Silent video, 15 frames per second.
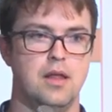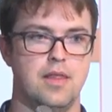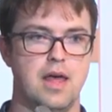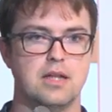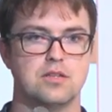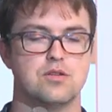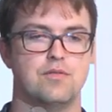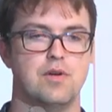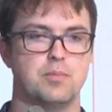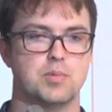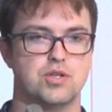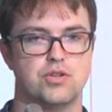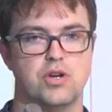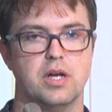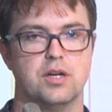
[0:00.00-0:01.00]
that sort of
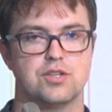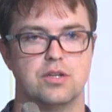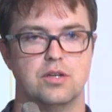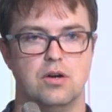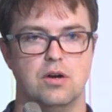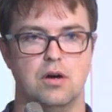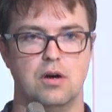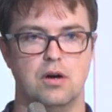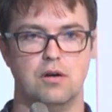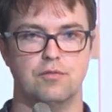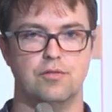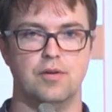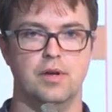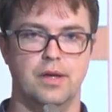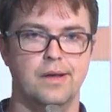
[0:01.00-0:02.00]
abstraction of